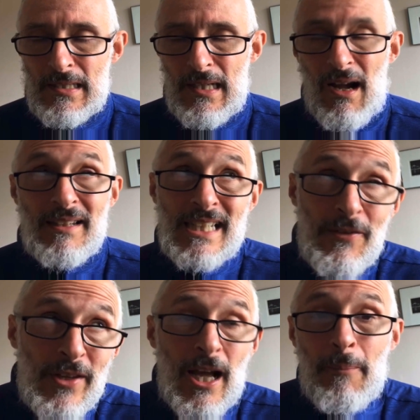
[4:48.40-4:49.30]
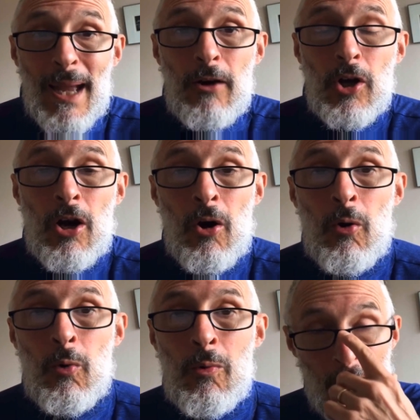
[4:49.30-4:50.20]
I'd given up
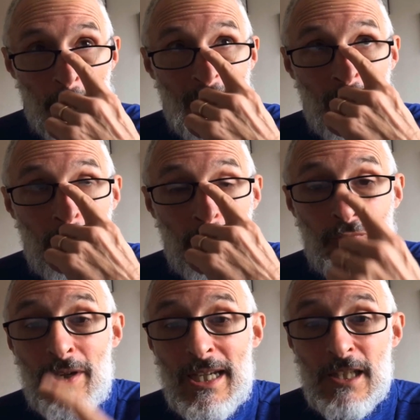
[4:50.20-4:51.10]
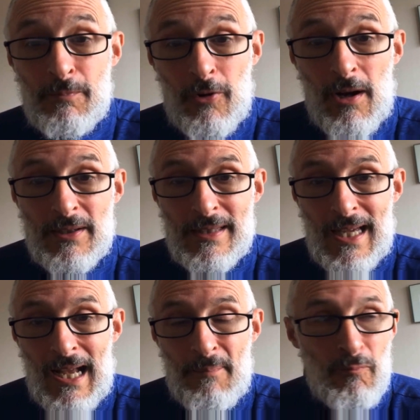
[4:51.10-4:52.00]
alcohol about 3 years prior to
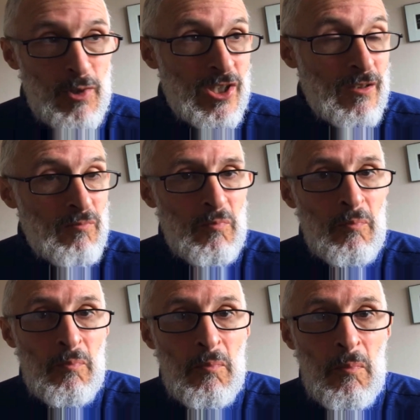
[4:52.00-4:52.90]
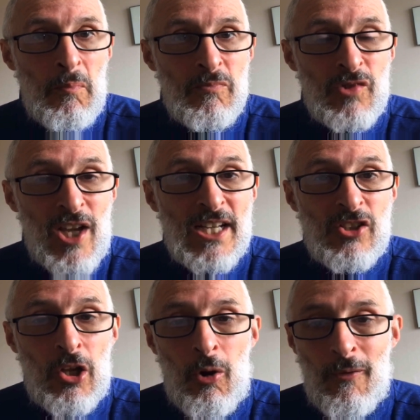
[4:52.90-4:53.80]
that, which had changed
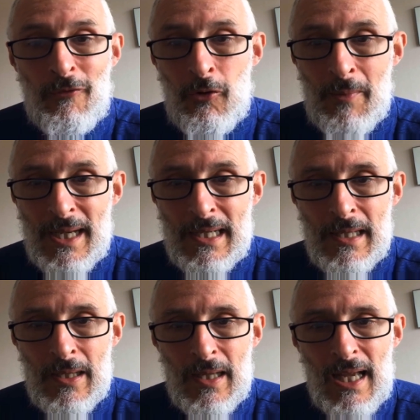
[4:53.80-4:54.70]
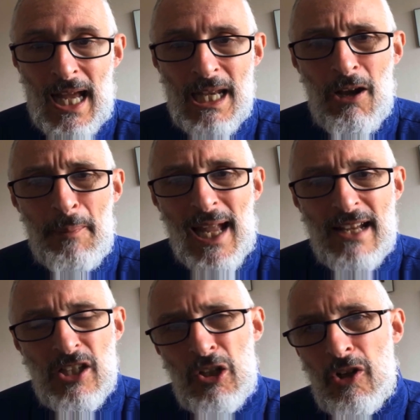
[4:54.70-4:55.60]
a lot for me. And now I began
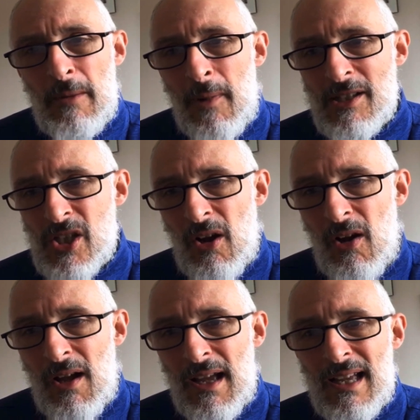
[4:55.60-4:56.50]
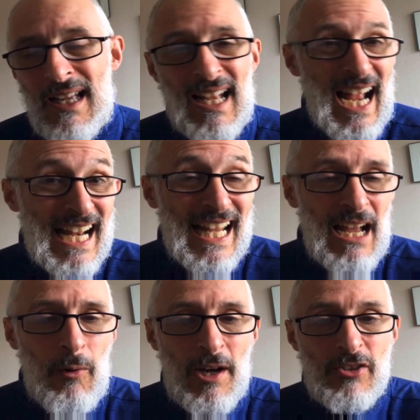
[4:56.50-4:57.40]
to look at my diet and
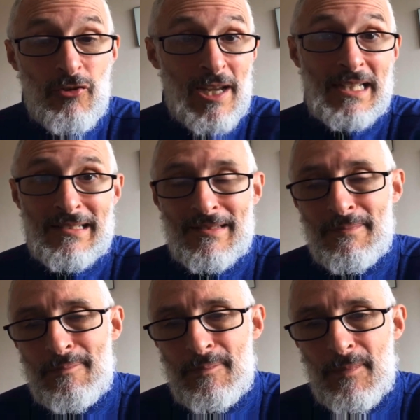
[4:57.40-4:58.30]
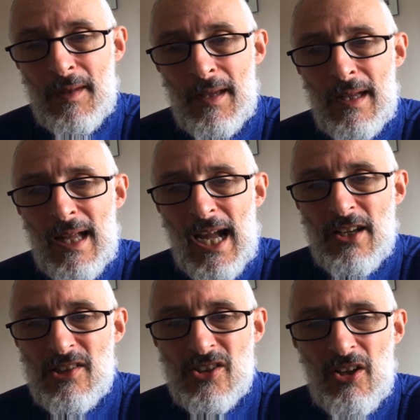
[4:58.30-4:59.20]
how I trained. And
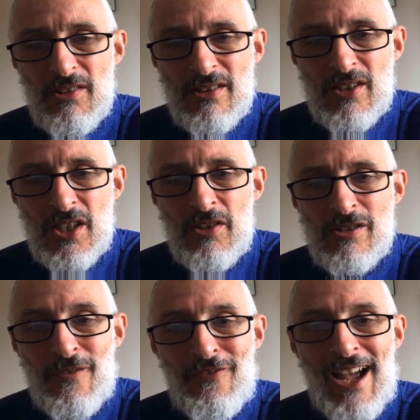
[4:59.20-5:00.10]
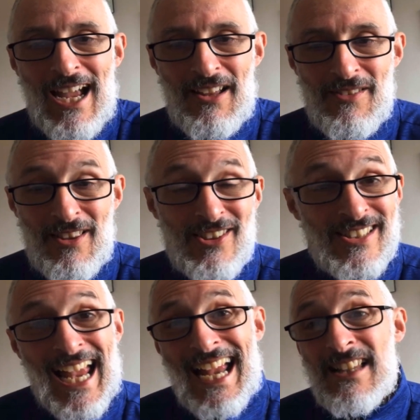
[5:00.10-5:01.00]
I started to use the fact that the
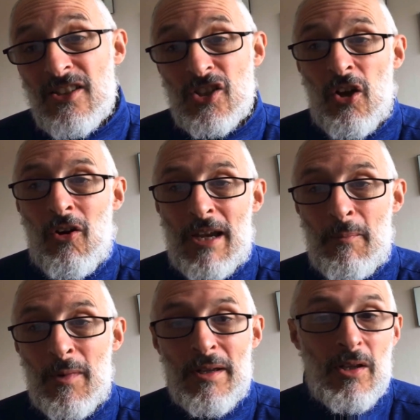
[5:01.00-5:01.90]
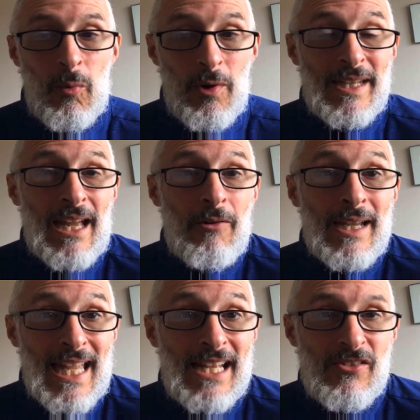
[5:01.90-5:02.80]
sands of time were now
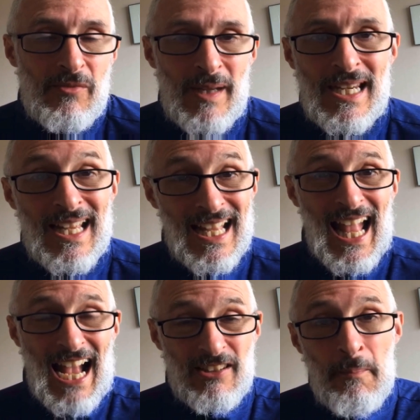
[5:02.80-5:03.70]
against me as a